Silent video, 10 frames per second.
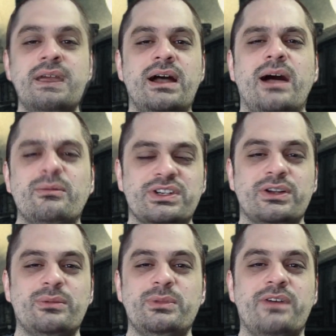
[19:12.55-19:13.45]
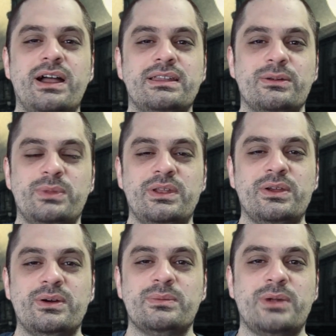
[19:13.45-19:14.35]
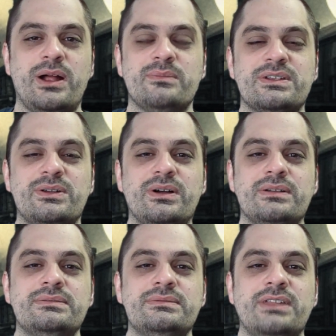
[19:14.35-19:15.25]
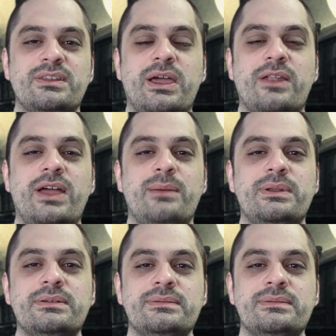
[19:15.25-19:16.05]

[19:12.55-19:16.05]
I'm sure it'll be fine. There'll be no problems at all. Nothing bad will happen.